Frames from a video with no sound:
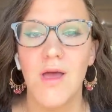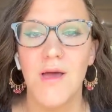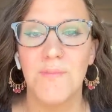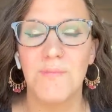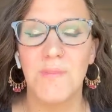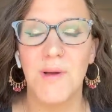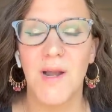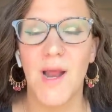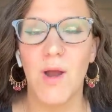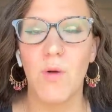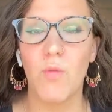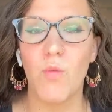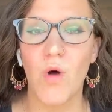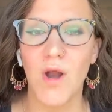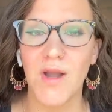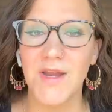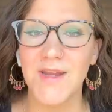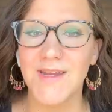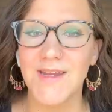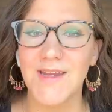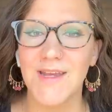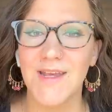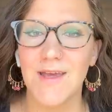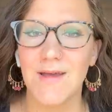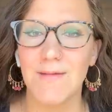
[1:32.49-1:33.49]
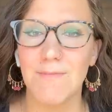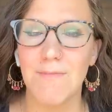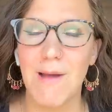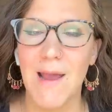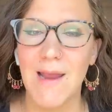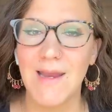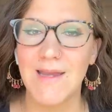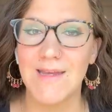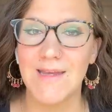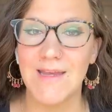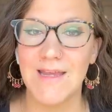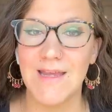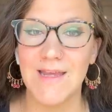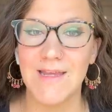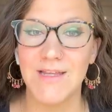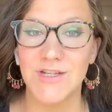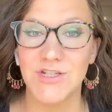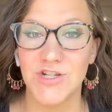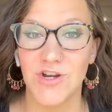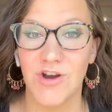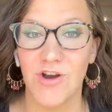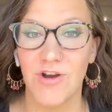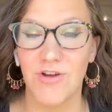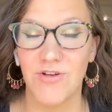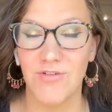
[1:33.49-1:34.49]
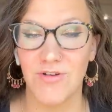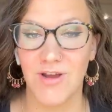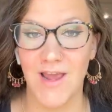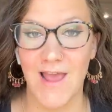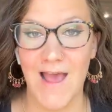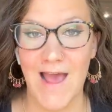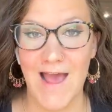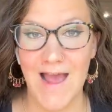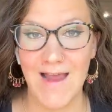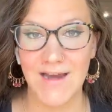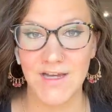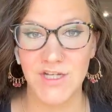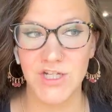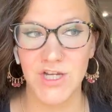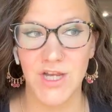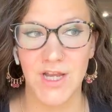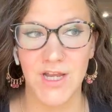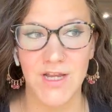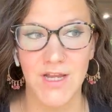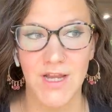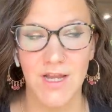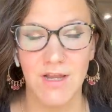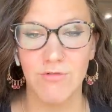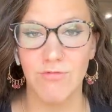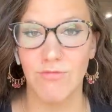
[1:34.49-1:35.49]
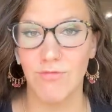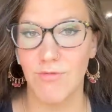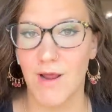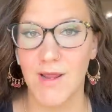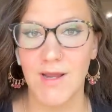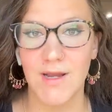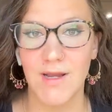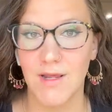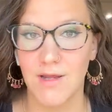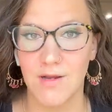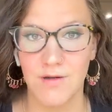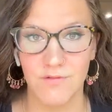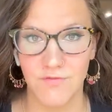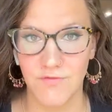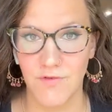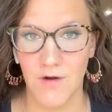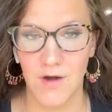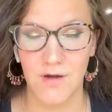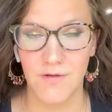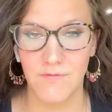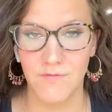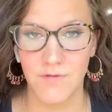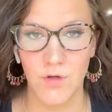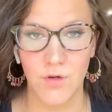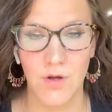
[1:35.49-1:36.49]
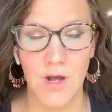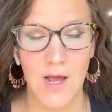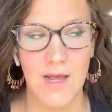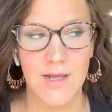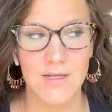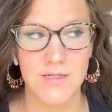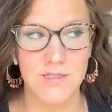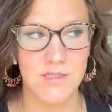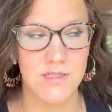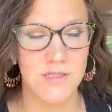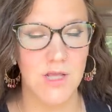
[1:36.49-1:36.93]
but I wanted to get my knee-jerk reaction right in front of you guys.